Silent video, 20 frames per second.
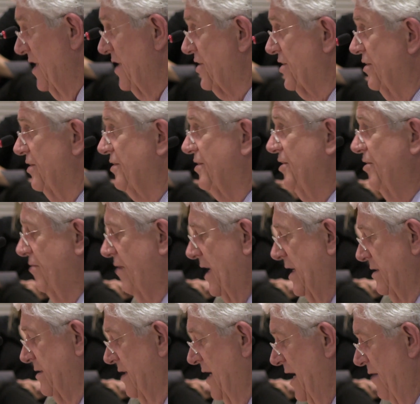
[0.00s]
reaches
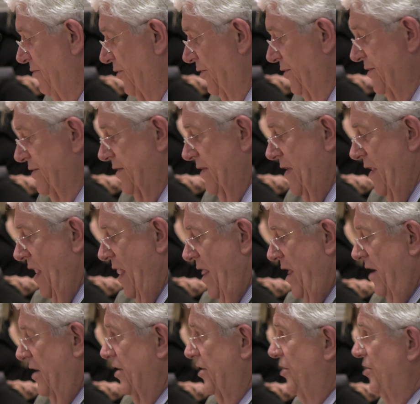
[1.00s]
US levels,
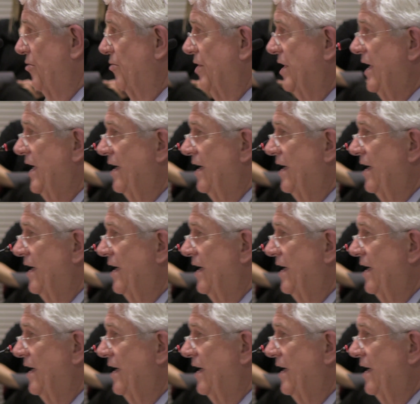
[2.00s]
you